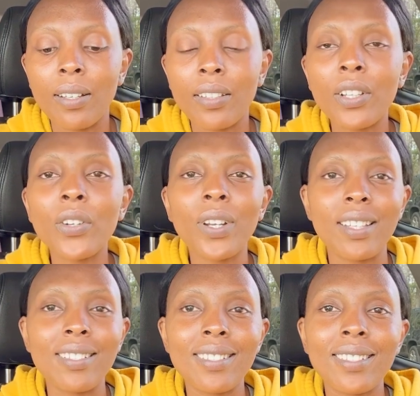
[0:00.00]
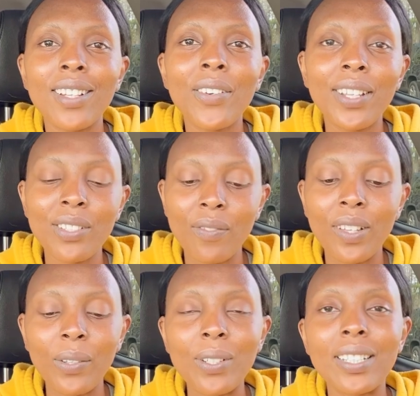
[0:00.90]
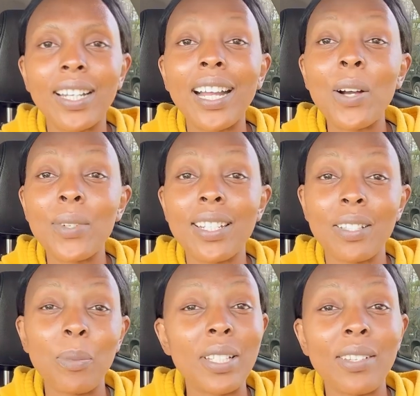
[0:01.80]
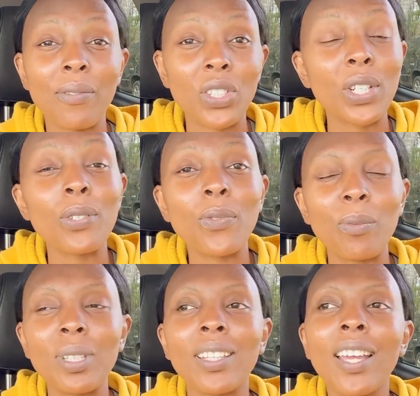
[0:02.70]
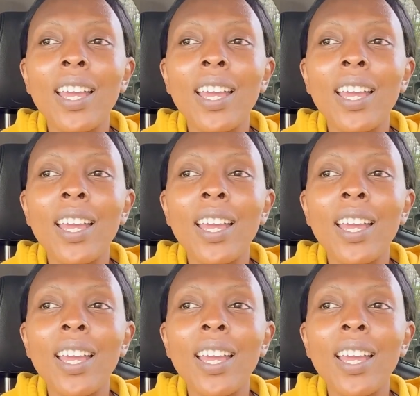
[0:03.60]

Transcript: the grace, the grace of the Lord and how it has been sufficient for me.